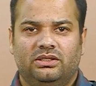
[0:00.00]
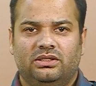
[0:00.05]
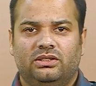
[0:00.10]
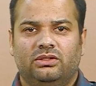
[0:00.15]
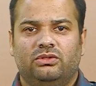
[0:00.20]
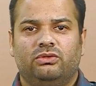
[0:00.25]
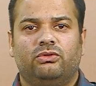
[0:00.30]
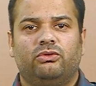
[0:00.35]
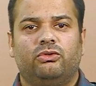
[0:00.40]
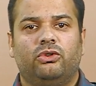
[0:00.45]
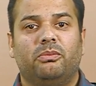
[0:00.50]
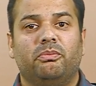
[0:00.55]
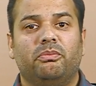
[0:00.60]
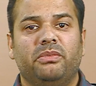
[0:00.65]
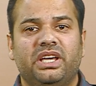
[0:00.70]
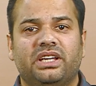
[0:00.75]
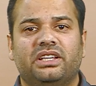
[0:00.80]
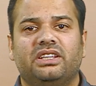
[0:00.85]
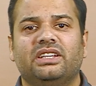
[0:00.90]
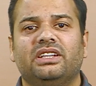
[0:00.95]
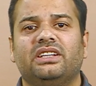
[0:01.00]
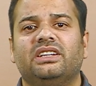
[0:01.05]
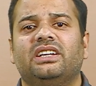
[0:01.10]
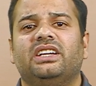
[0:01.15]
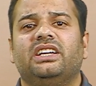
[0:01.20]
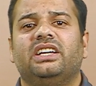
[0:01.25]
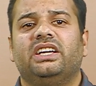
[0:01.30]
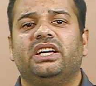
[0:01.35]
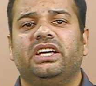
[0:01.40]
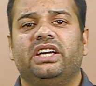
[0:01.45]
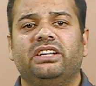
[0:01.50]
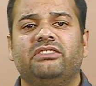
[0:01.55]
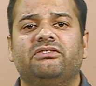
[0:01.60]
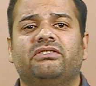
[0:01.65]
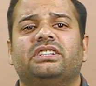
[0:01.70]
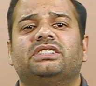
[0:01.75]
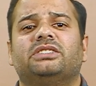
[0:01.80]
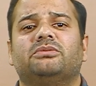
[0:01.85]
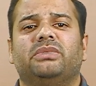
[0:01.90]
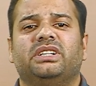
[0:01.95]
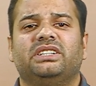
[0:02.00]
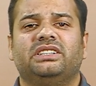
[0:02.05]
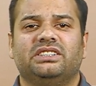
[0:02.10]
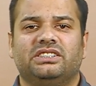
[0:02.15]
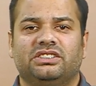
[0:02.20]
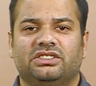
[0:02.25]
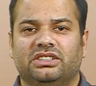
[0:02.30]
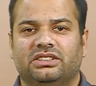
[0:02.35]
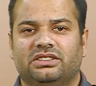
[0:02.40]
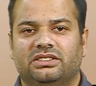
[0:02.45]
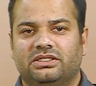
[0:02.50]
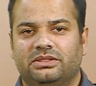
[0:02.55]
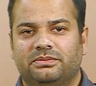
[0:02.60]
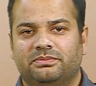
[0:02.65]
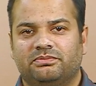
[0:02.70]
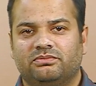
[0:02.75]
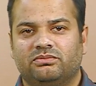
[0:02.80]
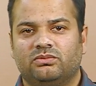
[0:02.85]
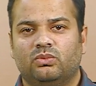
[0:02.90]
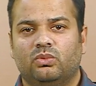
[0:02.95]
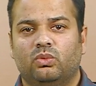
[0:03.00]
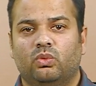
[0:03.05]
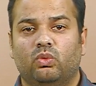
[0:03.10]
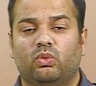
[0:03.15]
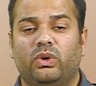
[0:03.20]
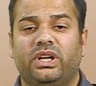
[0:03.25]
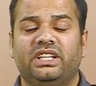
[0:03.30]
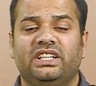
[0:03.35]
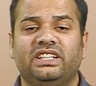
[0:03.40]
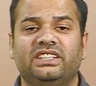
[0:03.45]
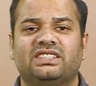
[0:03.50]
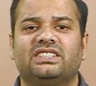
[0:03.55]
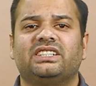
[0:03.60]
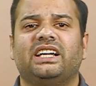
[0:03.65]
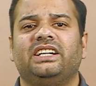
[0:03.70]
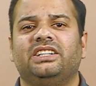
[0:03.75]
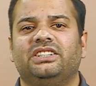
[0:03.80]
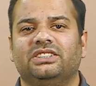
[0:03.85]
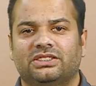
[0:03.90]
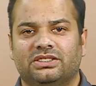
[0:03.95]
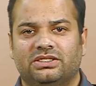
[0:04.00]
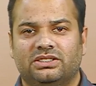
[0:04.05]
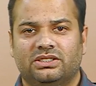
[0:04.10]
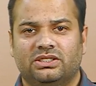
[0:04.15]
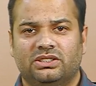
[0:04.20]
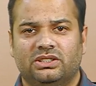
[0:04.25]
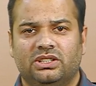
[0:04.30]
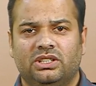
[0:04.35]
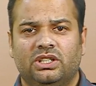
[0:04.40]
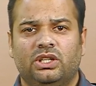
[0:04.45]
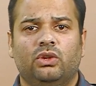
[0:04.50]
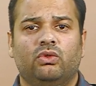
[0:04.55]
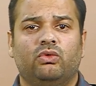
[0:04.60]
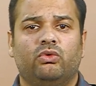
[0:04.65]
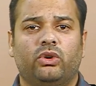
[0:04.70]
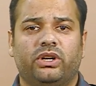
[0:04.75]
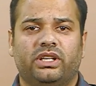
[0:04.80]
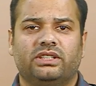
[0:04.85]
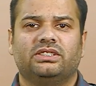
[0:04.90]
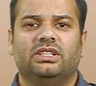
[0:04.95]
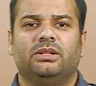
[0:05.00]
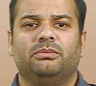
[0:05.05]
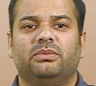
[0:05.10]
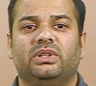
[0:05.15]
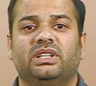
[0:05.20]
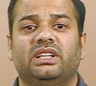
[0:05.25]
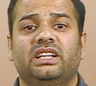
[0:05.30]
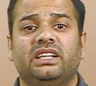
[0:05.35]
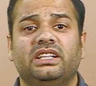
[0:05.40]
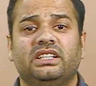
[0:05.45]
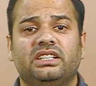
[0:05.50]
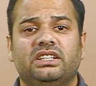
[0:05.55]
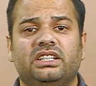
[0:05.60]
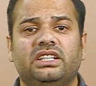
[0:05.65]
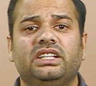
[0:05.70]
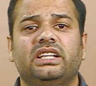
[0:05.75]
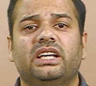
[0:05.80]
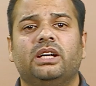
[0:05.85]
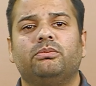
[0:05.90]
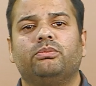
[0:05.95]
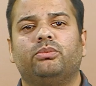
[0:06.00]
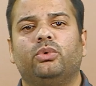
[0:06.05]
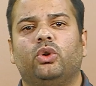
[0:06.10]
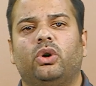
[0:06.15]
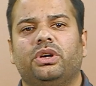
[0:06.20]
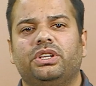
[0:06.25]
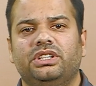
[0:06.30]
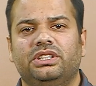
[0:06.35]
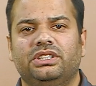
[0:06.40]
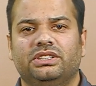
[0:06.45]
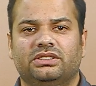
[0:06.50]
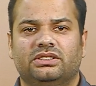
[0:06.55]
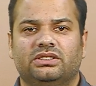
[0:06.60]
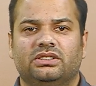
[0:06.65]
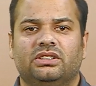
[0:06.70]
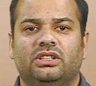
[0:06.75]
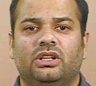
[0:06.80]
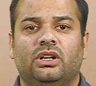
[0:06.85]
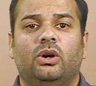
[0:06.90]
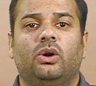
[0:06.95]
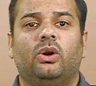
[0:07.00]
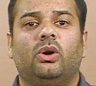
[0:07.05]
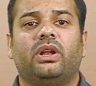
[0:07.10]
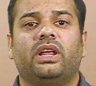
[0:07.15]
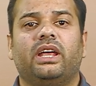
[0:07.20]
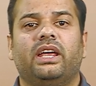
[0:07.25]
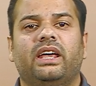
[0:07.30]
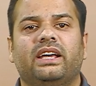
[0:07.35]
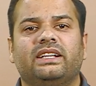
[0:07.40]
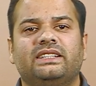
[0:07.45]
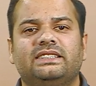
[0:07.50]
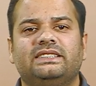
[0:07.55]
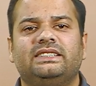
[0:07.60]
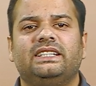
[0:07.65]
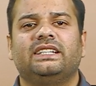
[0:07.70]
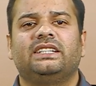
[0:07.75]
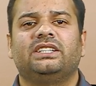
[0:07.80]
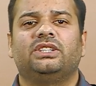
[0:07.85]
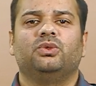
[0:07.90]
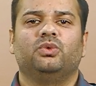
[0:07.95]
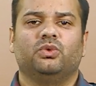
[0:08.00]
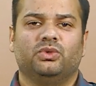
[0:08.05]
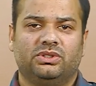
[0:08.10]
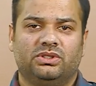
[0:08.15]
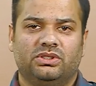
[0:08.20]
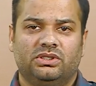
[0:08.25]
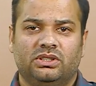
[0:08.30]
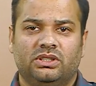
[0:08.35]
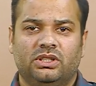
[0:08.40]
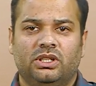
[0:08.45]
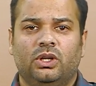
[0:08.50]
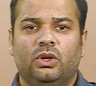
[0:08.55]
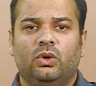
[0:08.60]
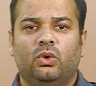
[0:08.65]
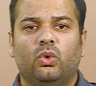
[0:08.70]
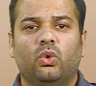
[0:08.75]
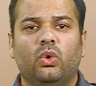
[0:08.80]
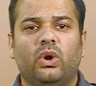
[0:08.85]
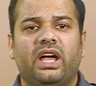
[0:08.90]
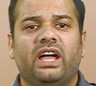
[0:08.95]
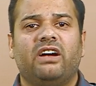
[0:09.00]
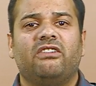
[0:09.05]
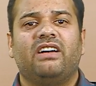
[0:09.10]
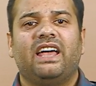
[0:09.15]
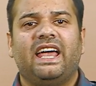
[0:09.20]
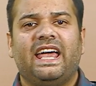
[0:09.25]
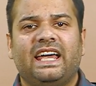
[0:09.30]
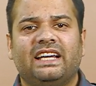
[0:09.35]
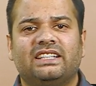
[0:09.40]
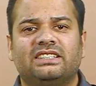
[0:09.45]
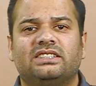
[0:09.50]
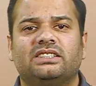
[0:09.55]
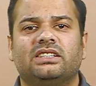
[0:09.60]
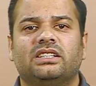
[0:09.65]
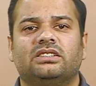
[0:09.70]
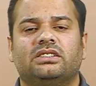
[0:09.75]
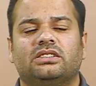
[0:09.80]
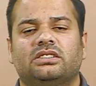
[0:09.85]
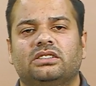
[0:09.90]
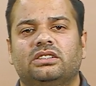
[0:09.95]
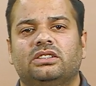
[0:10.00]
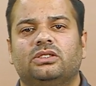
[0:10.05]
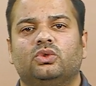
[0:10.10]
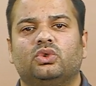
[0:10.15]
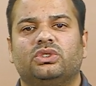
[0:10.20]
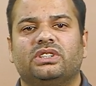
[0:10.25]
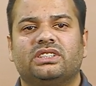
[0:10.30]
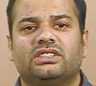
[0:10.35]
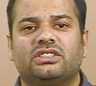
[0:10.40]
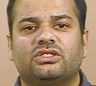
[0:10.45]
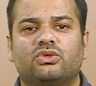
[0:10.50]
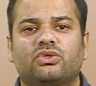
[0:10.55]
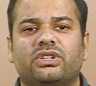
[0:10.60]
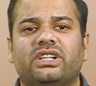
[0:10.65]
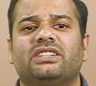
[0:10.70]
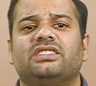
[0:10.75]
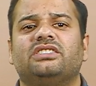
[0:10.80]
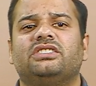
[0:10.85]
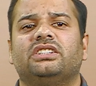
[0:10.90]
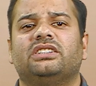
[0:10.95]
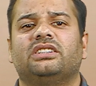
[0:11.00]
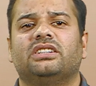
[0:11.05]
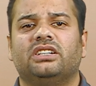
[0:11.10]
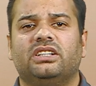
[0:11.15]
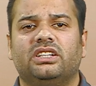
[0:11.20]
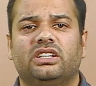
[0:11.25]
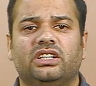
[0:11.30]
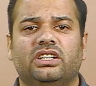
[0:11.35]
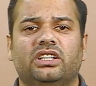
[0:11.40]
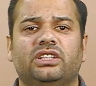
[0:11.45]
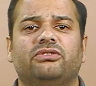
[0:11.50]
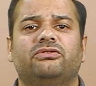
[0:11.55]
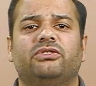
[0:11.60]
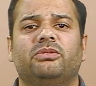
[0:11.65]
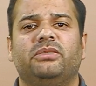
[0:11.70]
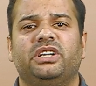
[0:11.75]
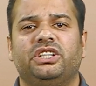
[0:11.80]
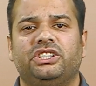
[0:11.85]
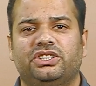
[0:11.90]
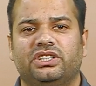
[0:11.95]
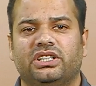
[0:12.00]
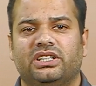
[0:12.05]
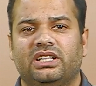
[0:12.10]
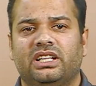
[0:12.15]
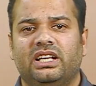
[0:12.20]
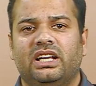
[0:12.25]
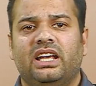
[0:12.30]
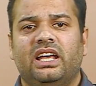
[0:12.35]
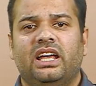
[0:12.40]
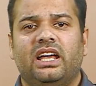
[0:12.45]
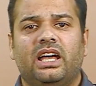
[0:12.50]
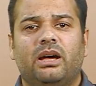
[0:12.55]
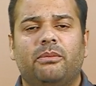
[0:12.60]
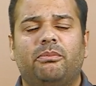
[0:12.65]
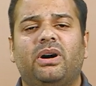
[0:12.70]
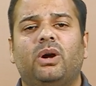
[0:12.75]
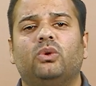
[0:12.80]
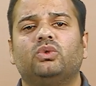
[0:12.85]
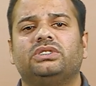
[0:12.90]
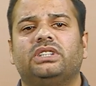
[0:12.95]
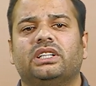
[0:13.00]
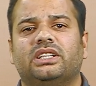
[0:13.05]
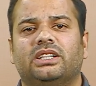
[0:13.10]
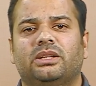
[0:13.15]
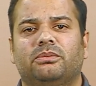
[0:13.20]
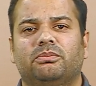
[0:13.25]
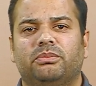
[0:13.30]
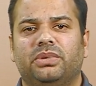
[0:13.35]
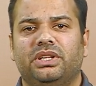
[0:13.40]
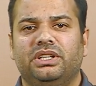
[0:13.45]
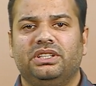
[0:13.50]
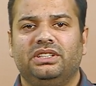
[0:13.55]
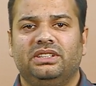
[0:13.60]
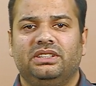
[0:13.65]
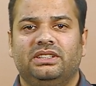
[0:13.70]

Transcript: for making investment decisions. When insiders, for example, key employees or executives who have access to the strategic information about the company,